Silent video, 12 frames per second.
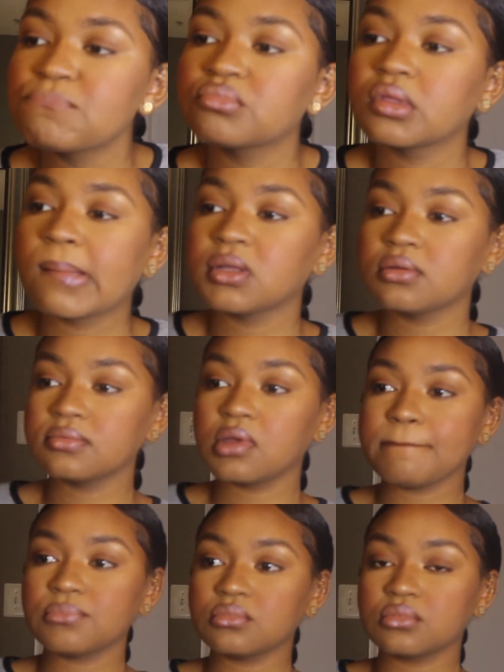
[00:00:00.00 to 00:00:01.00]
But that is
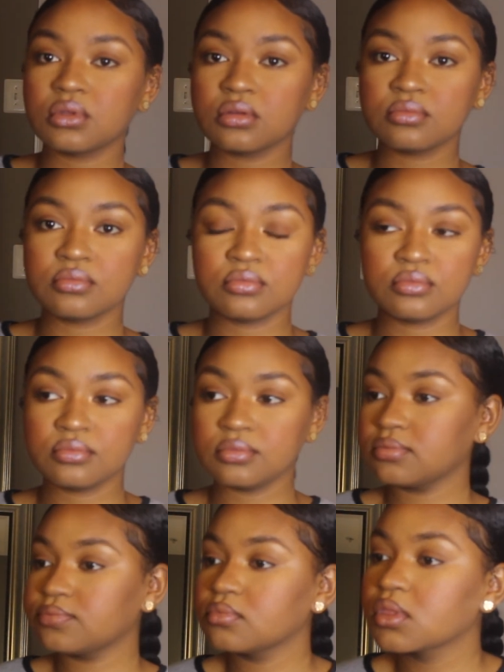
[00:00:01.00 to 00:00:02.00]
all for my
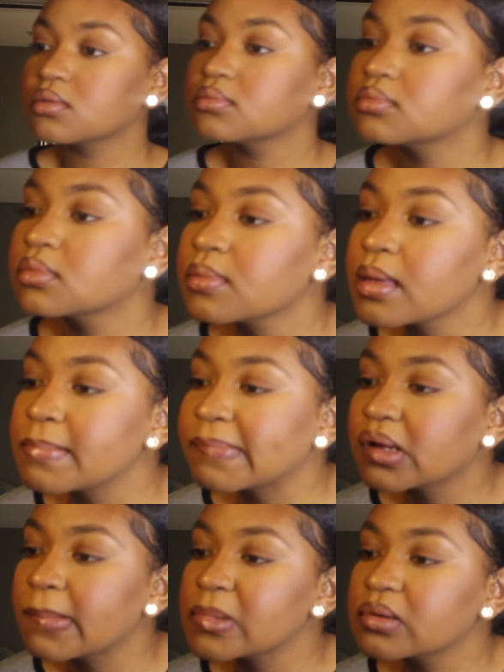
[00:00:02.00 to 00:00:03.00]
soft glam. Thank
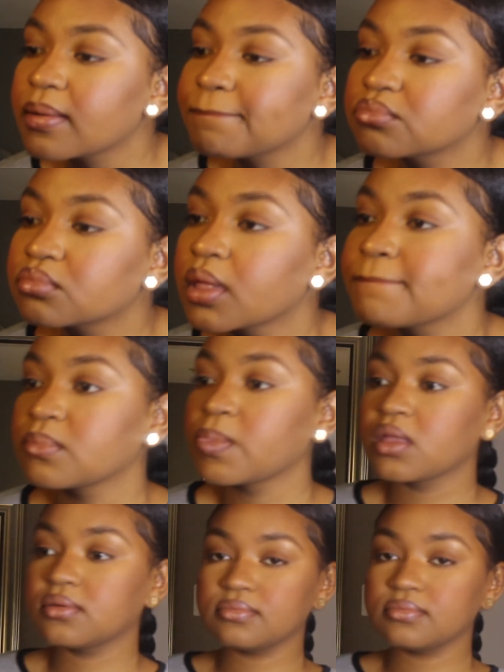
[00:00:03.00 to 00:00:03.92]
y'all for watching.